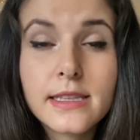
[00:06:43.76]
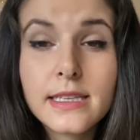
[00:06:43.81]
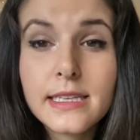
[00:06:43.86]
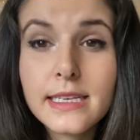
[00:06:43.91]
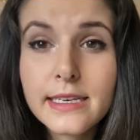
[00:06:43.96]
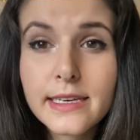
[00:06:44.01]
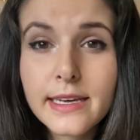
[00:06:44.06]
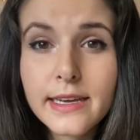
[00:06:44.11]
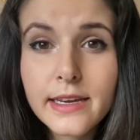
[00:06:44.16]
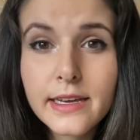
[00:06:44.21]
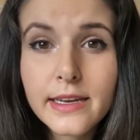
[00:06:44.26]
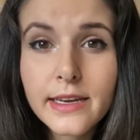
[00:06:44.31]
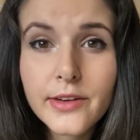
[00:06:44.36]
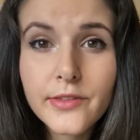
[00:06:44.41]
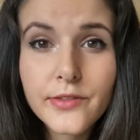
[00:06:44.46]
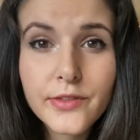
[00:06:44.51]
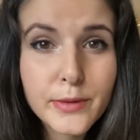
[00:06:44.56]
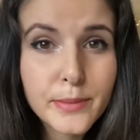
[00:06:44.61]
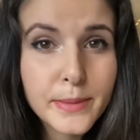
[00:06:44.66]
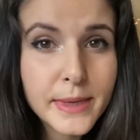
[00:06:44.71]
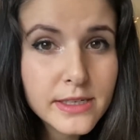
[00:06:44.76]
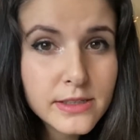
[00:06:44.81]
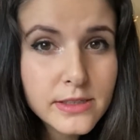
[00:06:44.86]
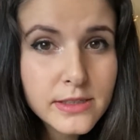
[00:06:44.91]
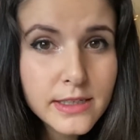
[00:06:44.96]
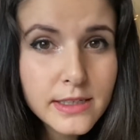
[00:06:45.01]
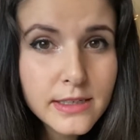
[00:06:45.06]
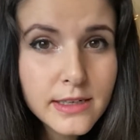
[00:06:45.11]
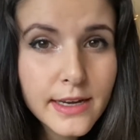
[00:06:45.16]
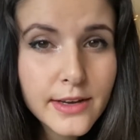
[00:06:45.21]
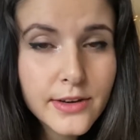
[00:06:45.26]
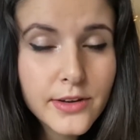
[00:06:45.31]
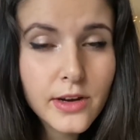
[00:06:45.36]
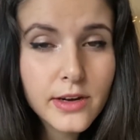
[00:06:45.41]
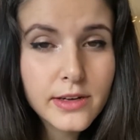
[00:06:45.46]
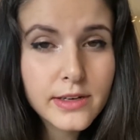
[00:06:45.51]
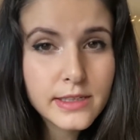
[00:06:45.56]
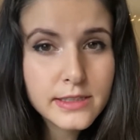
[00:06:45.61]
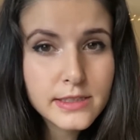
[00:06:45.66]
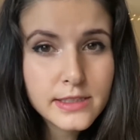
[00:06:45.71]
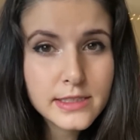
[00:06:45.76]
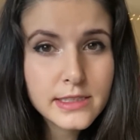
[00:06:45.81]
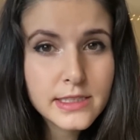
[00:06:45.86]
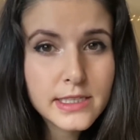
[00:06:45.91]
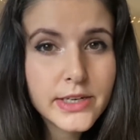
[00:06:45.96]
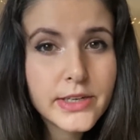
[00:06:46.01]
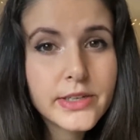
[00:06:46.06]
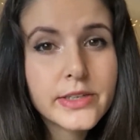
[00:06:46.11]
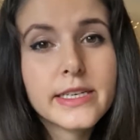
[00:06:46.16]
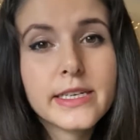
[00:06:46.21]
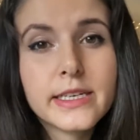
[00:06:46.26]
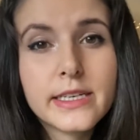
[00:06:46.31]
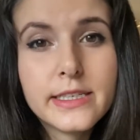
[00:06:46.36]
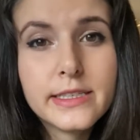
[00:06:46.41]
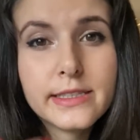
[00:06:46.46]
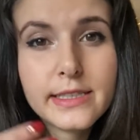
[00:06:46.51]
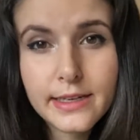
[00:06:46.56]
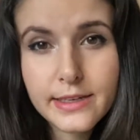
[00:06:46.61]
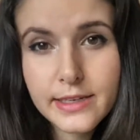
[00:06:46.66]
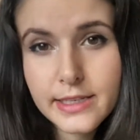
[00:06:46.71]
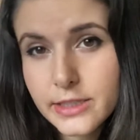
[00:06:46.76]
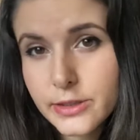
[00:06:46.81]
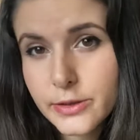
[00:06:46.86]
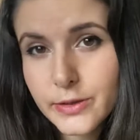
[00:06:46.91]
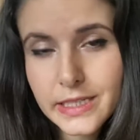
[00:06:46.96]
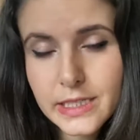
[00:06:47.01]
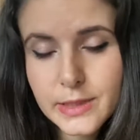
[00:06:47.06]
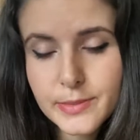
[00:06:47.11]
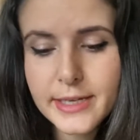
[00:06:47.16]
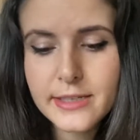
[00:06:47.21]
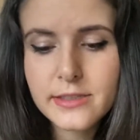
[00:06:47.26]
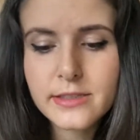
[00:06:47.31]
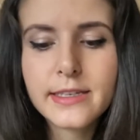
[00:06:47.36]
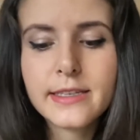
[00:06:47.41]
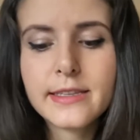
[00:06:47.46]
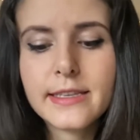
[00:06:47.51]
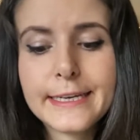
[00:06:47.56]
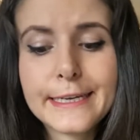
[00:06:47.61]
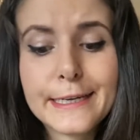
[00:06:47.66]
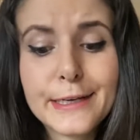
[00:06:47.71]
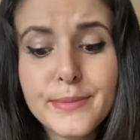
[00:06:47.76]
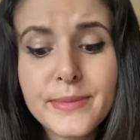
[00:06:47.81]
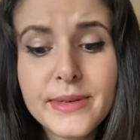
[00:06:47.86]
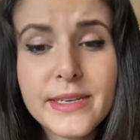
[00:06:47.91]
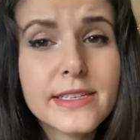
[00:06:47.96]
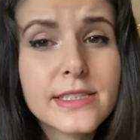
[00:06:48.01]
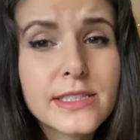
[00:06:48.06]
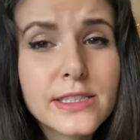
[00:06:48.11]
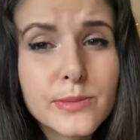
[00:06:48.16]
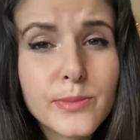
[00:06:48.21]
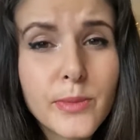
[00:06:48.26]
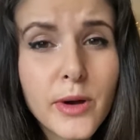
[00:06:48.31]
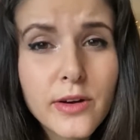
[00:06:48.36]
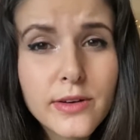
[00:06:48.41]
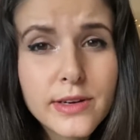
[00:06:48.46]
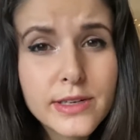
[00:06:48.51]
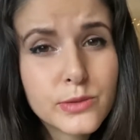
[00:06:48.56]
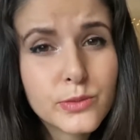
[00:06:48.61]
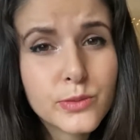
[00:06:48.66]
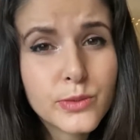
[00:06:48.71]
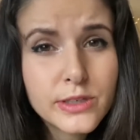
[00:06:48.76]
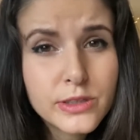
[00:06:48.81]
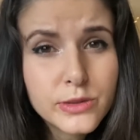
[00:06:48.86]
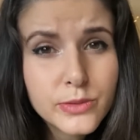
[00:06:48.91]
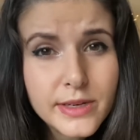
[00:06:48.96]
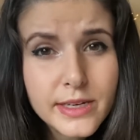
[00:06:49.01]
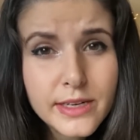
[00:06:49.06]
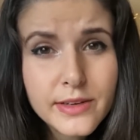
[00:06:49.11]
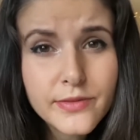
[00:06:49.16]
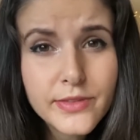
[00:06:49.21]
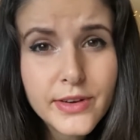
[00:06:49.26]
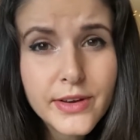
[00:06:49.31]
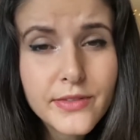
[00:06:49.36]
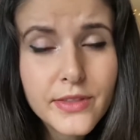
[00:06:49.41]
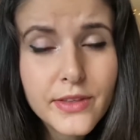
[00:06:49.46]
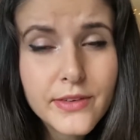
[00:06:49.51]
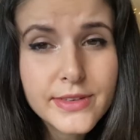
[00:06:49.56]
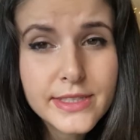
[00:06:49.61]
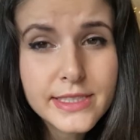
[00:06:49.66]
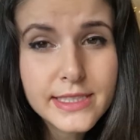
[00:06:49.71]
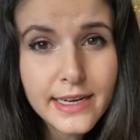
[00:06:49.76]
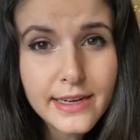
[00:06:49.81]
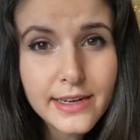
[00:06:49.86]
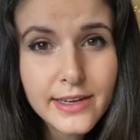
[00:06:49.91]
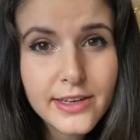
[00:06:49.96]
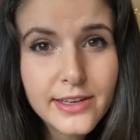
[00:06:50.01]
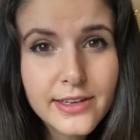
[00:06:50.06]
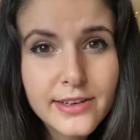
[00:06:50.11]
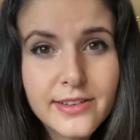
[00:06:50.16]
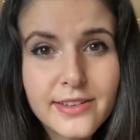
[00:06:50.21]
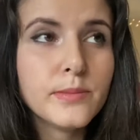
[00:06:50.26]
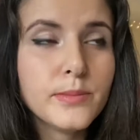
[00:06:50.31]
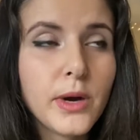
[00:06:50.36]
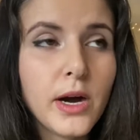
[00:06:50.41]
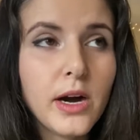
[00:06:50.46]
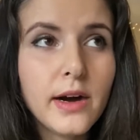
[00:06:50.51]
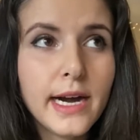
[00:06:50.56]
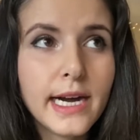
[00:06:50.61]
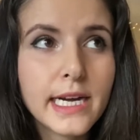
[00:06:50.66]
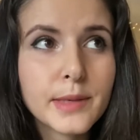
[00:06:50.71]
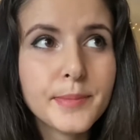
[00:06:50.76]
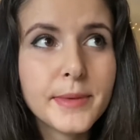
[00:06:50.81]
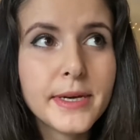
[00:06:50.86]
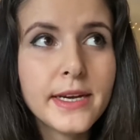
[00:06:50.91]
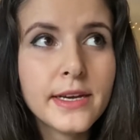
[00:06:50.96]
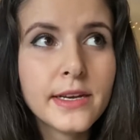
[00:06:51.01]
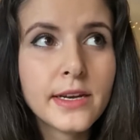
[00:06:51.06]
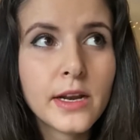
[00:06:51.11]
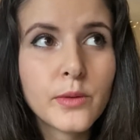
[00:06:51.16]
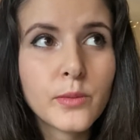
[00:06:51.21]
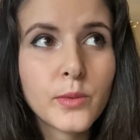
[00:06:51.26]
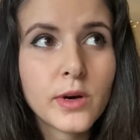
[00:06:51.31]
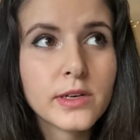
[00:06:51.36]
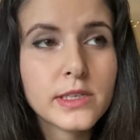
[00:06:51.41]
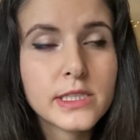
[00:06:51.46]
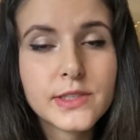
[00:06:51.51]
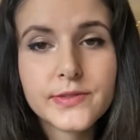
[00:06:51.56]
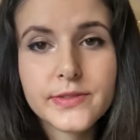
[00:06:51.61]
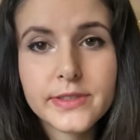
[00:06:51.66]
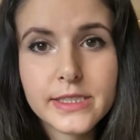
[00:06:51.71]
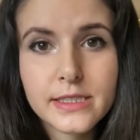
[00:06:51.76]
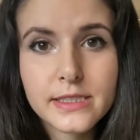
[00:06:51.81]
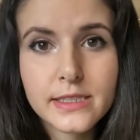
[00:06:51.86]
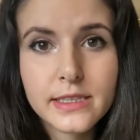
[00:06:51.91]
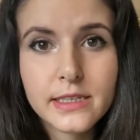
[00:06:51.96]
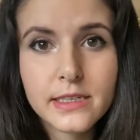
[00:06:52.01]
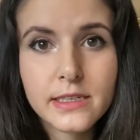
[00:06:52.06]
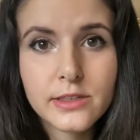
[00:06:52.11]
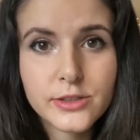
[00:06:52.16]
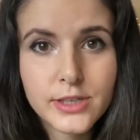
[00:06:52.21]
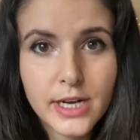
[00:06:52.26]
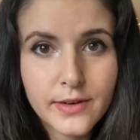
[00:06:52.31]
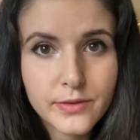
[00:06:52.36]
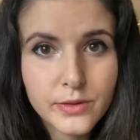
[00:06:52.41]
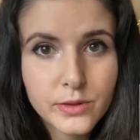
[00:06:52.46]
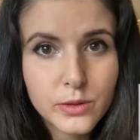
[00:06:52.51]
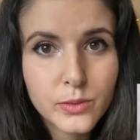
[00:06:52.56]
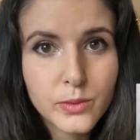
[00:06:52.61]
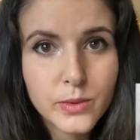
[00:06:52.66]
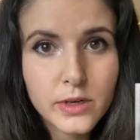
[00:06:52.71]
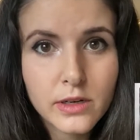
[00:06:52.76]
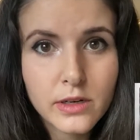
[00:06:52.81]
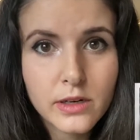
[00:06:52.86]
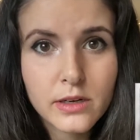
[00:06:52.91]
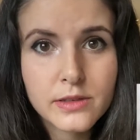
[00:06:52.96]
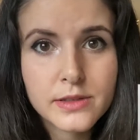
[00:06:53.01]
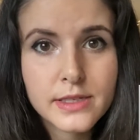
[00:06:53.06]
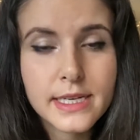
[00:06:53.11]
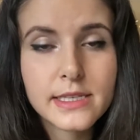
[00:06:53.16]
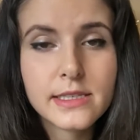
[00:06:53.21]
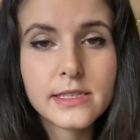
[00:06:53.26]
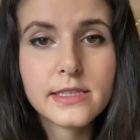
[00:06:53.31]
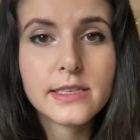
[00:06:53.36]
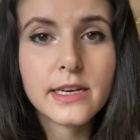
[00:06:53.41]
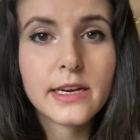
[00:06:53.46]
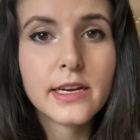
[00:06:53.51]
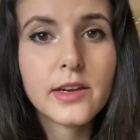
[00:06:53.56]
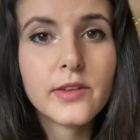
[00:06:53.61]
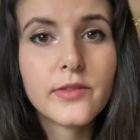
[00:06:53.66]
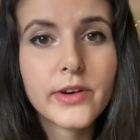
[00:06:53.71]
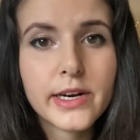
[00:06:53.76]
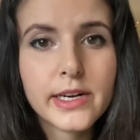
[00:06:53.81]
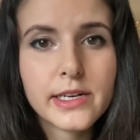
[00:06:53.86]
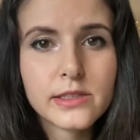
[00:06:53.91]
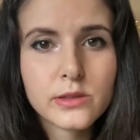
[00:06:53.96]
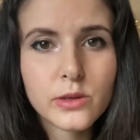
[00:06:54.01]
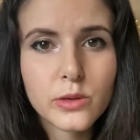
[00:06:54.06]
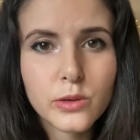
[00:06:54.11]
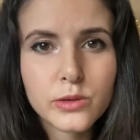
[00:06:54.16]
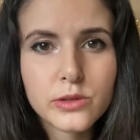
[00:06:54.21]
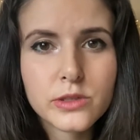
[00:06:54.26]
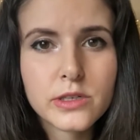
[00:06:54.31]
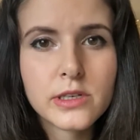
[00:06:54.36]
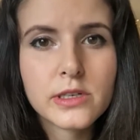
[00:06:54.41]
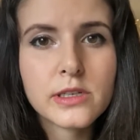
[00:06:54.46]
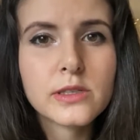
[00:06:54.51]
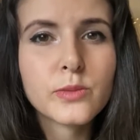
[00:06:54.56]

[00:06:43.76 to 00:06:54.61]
leaking information and not necessarily intending to express it. They can be as small as 1/25th of a second. Paul Ekman and Wallace Fruzin traveled the world and studied various cultures